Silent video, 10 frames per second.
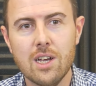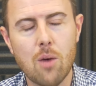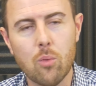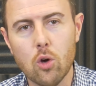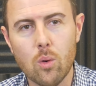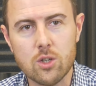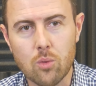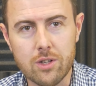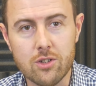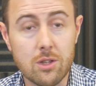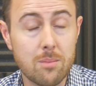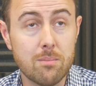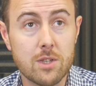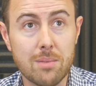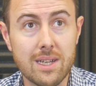And we always want you
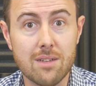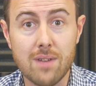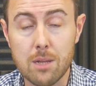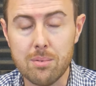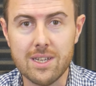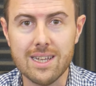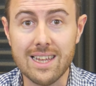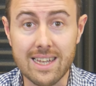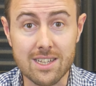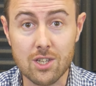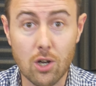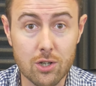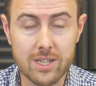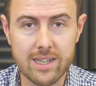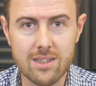to be developing your lead guitar
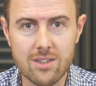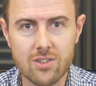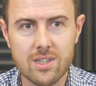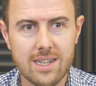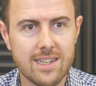skills,